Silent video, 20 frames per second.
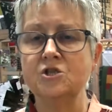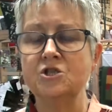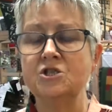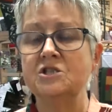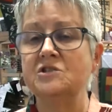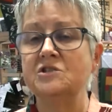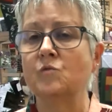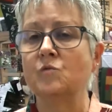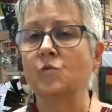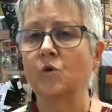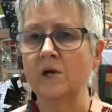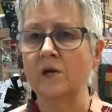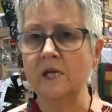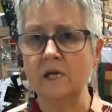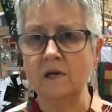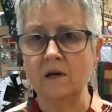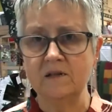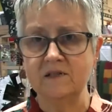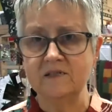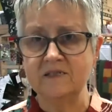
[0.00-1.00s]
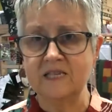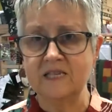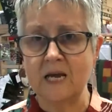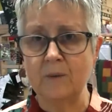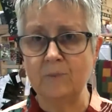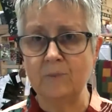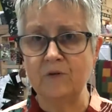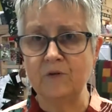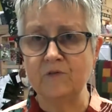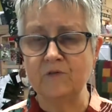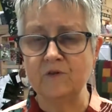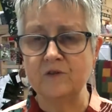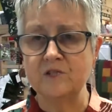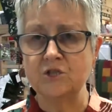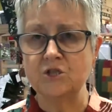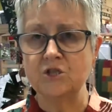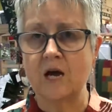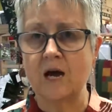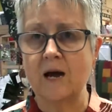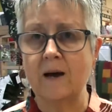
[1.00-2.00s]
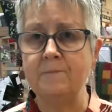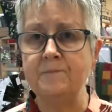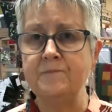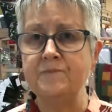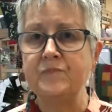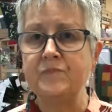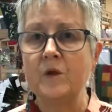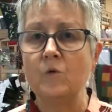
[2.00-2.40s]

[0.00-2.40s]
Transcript: She's working on a sample for the shop.